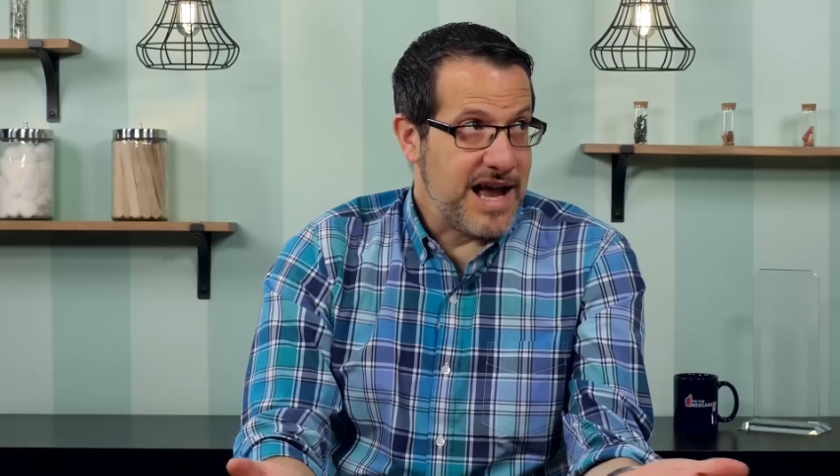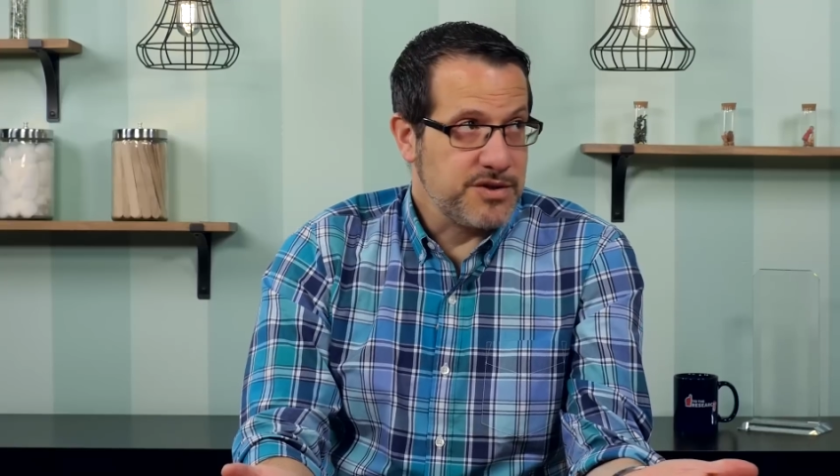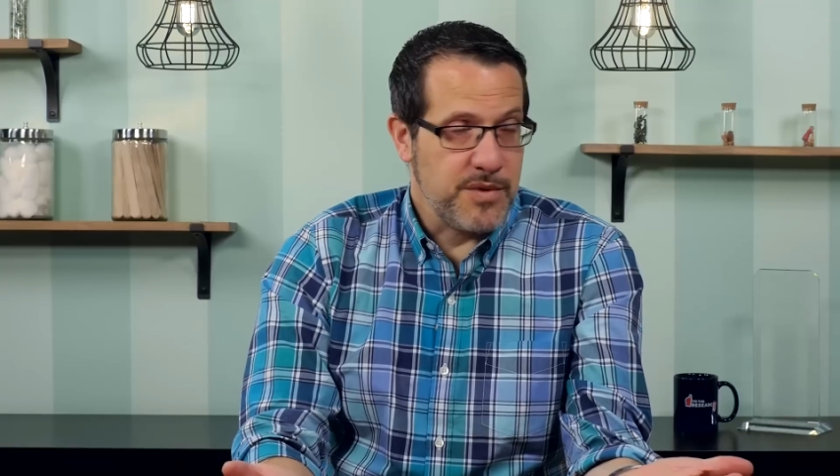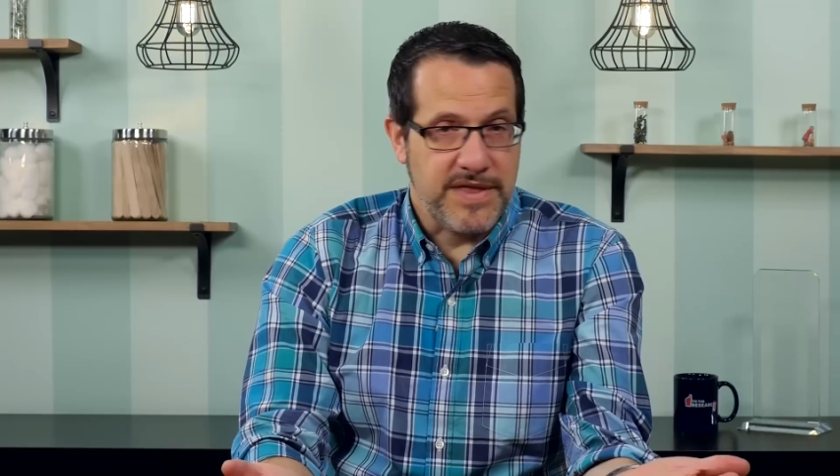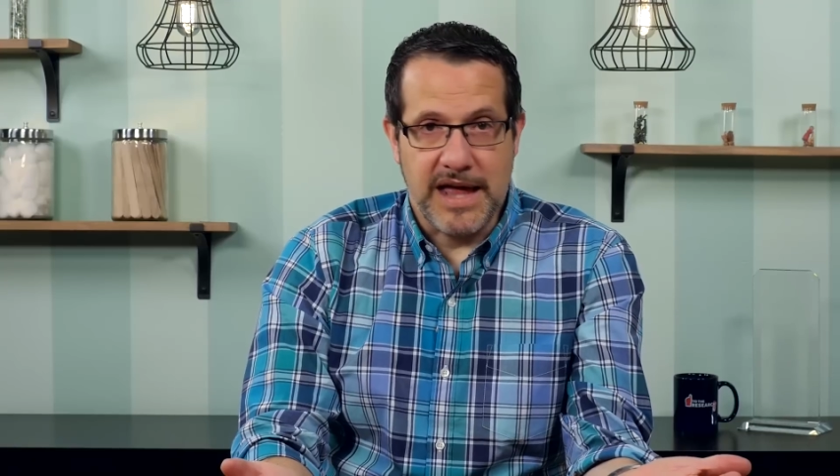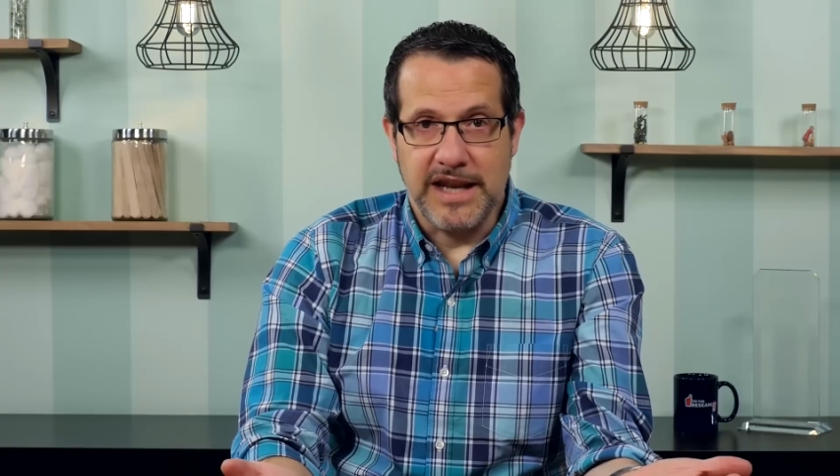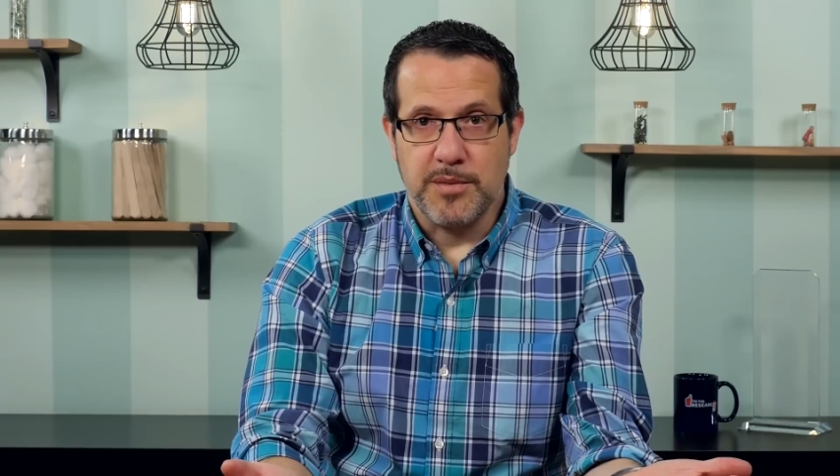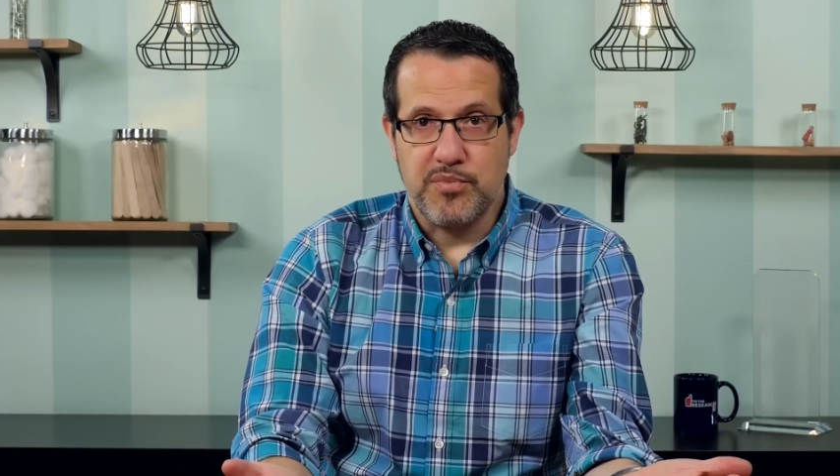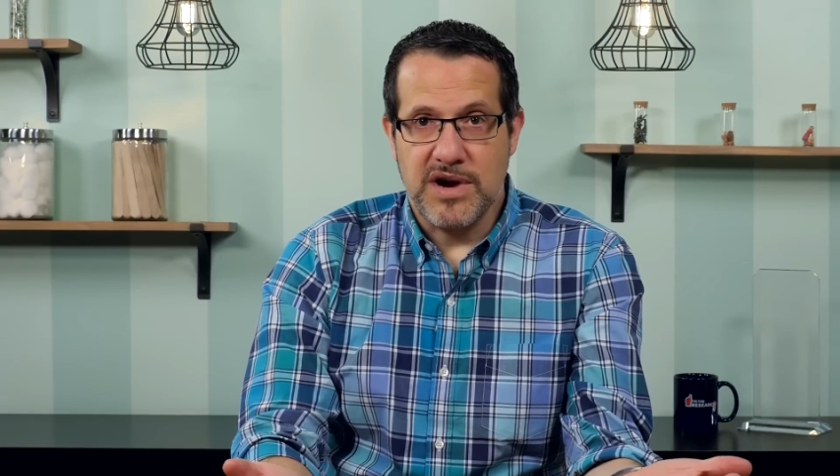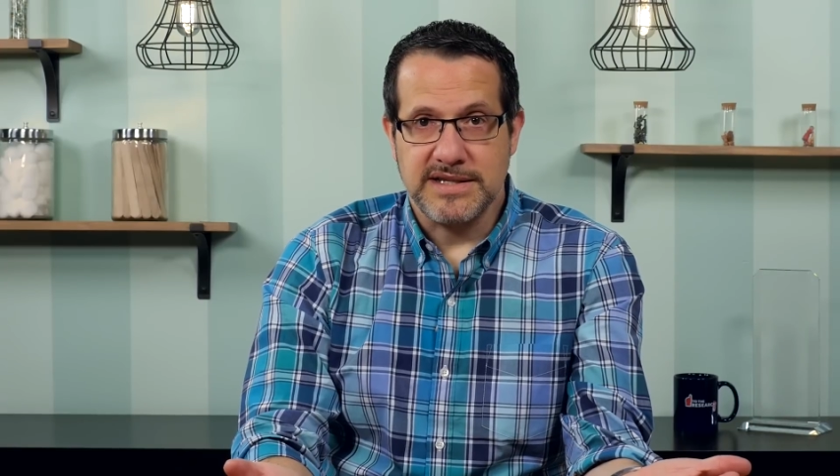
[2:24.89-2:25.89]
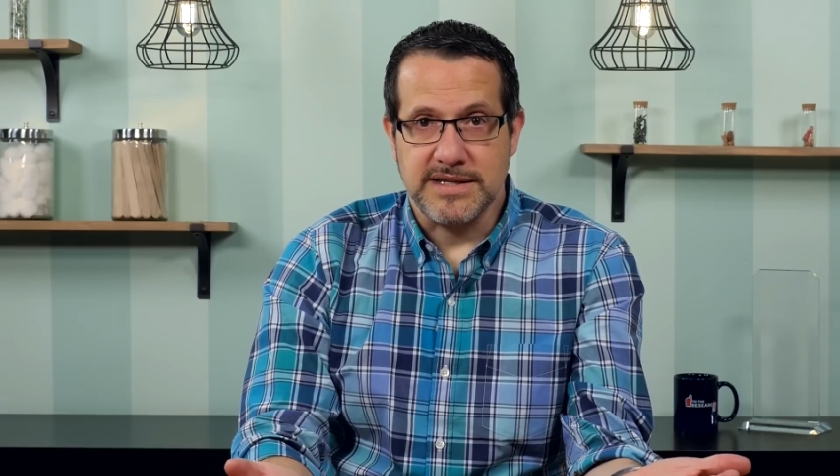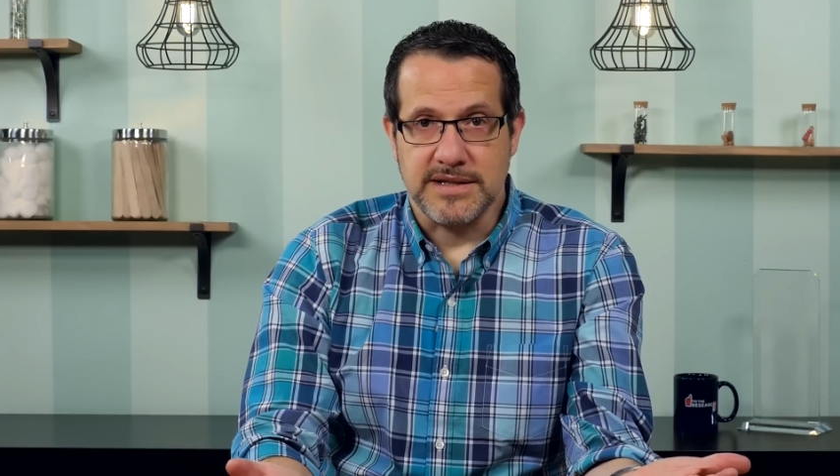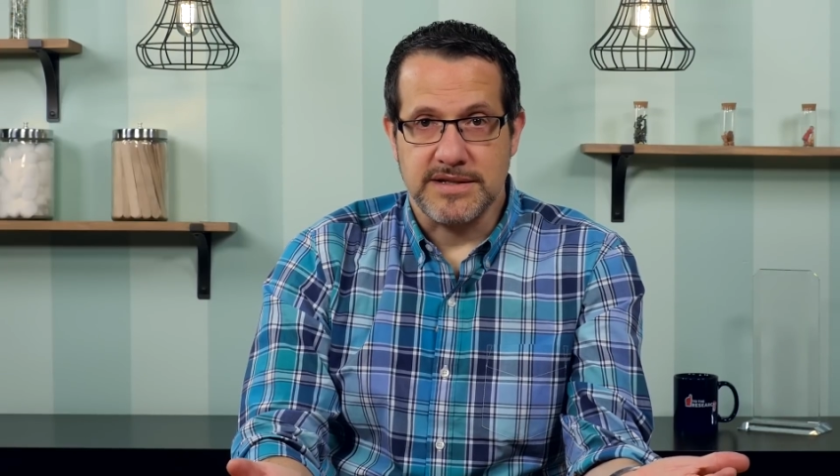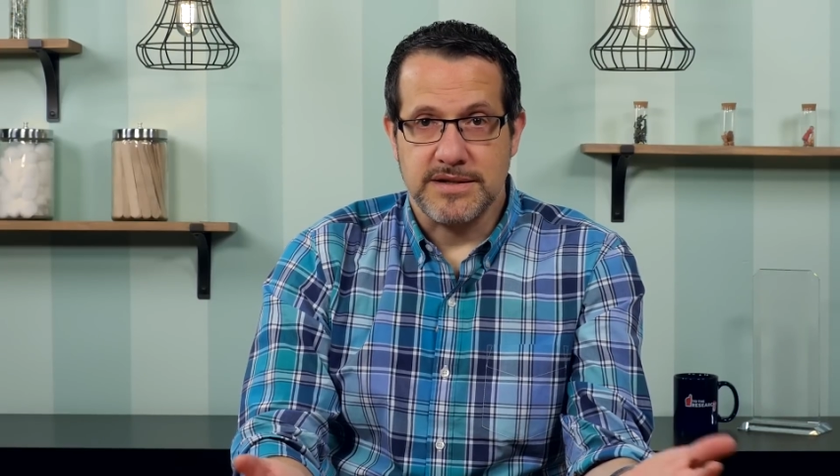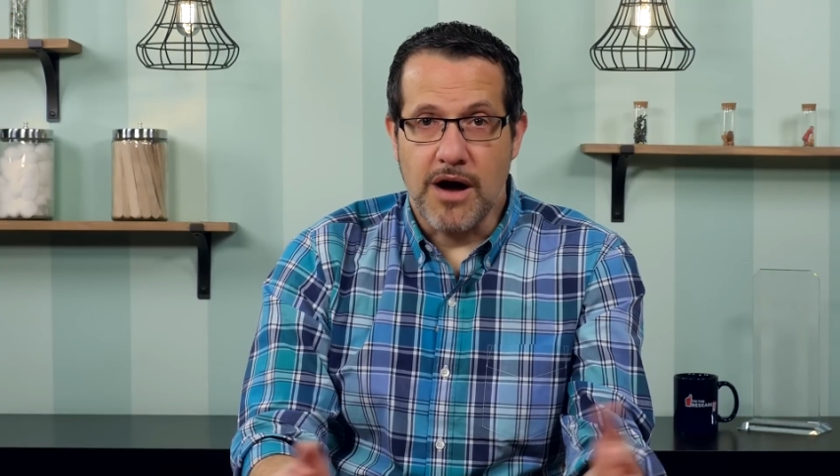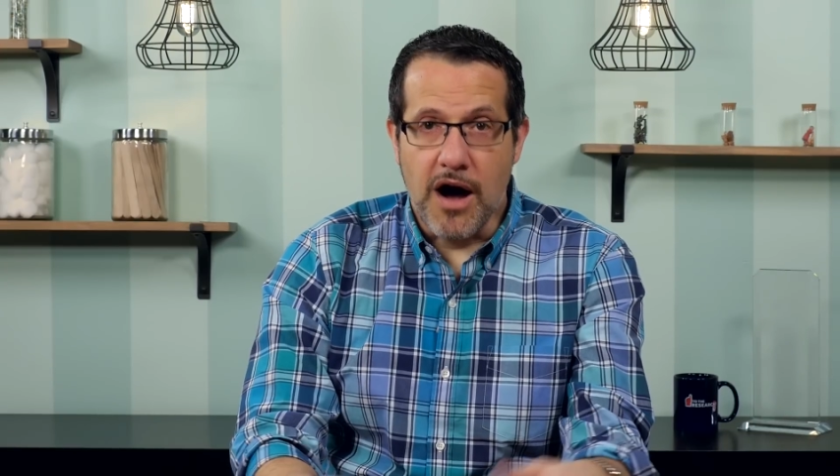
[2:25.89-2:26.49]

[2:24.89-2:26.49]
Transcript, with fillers: as with antidepressants.